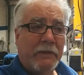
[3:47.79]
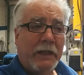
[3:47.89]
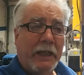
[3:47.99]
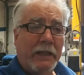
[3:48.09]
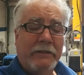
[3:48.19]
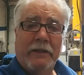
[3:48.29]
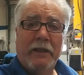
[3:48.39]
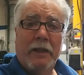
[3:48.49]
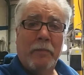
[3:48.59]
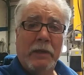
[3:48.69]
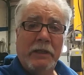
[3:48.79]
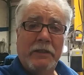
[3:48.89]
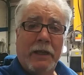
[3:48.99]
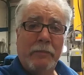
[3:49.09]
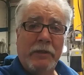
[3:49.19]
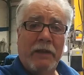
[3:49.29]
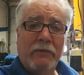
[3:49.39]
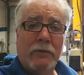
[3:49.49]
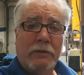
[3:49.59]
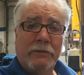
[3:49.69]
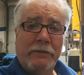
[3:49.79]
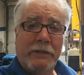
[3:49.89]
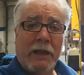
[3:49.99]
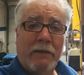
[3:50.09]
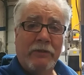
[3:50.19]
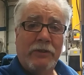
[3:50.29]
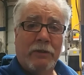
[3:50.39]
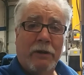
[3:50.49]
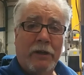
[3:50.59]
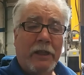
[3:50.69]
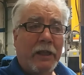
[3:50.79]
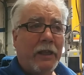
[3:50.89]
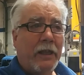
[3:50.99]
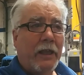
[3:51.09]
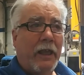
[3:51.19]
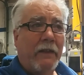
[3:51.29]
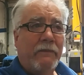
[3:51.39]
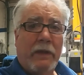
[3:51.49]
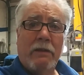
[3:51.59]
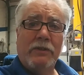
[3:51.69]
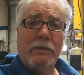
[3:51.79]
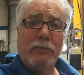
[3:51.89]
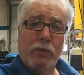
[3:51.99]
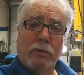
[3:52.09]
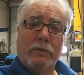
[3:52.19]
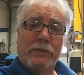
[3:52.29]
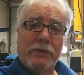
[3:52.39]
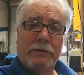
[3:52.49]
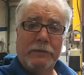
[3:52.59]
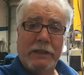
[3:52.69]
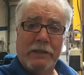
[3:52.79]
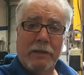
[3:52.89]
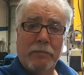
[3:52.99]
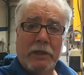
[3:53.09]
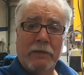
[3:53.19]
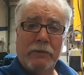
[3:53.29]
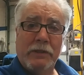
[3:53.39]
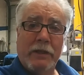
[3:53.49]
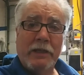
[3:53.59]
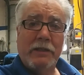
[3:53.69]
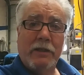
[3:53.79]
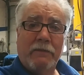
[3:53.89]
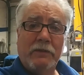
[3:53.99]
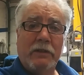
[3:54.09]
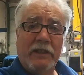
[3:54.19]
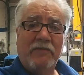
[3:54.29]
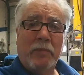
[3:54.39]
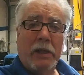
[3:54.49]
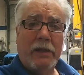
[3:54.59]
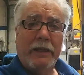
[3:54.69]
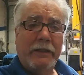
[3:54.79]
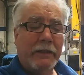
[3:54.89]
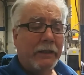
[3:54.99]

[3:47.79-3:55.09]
I can't tell you how many times I've gone to a salvage yard and found some tools that somebody was nice enough to leave behind.